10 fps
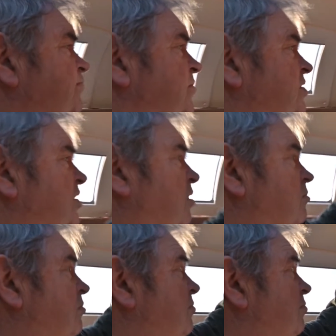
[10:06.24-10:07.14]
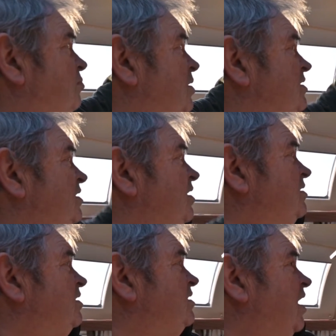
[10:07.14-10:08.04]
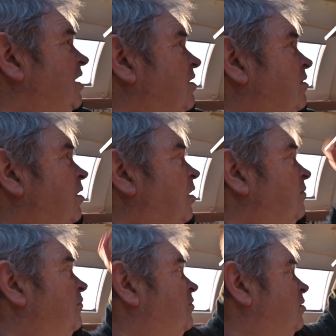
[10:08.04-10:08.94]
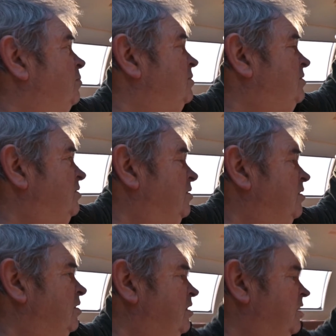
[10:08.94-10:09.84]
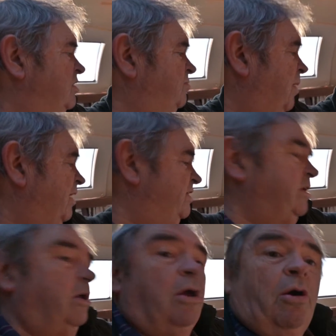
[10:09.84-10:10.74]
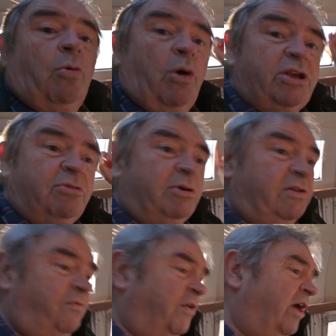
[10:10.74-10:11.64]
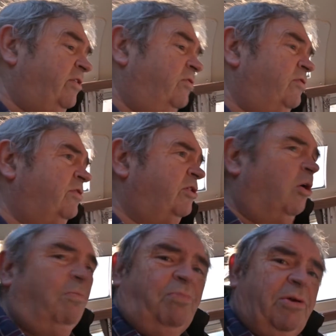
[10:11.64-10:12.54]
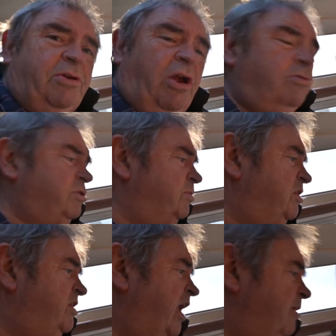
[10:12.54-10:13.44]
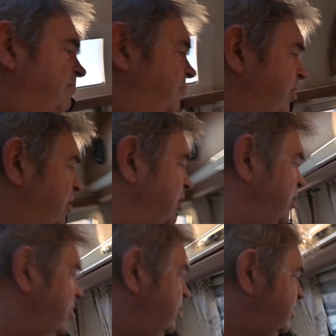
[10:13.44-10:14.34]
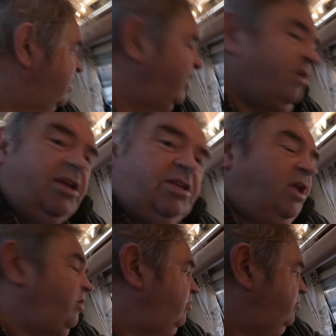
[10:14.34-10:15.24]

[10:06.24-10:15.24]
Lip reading: So plenty, as I say, of cupboard space. What you will find, and Coachman the same. See this here?